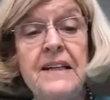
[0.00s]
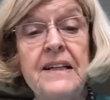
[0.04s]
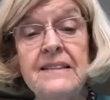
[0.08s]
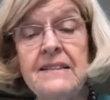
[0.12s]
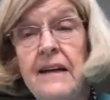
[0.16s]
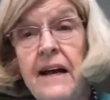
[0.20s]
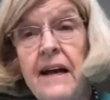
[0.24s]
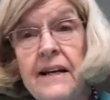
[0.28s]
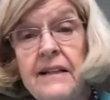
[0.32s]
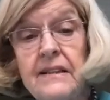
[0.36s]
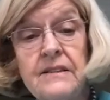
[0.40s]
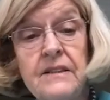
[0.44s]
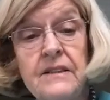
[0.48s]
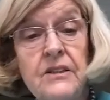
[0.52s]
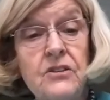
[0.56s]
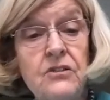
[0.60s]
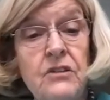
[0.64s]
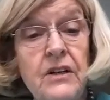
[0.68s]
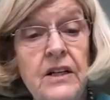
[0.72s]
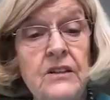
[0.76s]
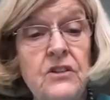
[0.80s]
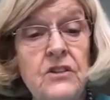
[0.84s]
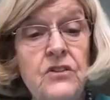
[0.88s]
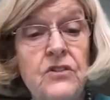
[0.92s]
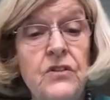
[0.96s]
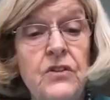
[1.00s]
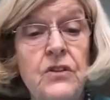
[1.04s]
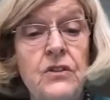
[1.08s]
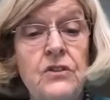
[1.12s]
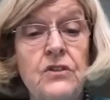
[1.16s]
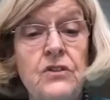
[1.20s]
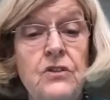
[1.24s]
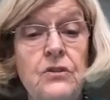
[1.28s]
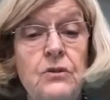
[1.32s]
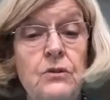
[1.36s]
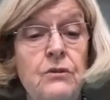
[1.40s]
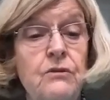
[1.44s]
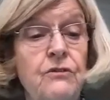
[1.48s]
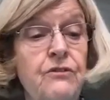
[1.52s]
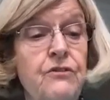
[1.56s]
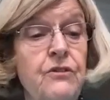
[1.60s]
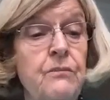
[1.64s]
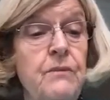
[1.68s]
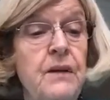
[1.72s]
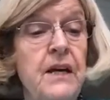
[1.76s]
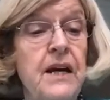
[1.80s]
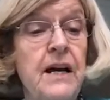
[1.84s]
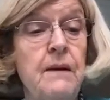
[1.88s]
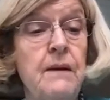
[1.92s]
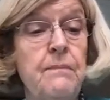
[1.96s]
taxi transfers to and from
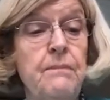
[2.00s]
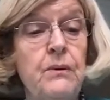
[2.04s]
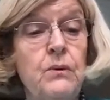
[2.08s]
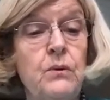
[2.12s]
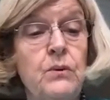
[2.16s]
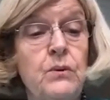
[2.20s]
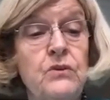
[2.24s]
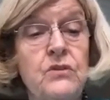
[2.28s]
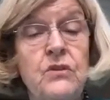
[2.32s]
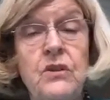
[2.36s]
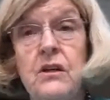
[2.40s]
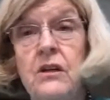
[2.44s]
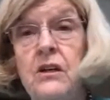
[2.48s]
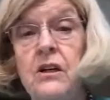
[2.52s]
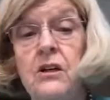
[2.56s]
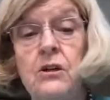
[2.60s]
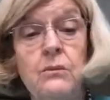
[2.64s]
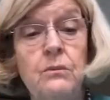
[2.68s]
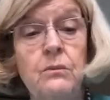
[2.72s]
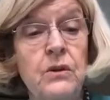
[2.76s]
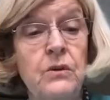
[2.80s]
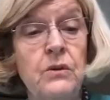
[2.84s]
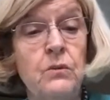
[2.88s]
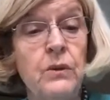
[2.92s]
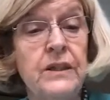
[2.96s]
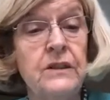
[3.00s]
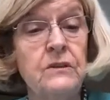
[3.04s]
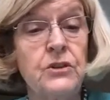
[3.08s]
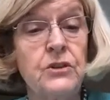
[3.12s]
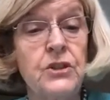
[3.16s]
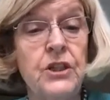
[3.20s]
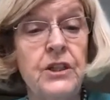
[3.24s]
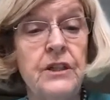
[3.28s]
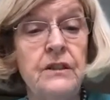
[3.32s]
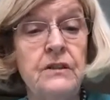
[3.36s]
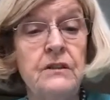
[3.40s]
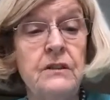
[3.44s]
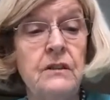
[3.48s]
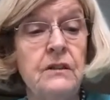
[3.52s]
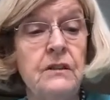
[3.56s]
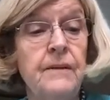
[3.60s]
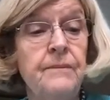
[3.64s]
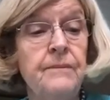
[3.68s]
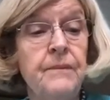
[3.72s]
the airports that cope with wheelchairs.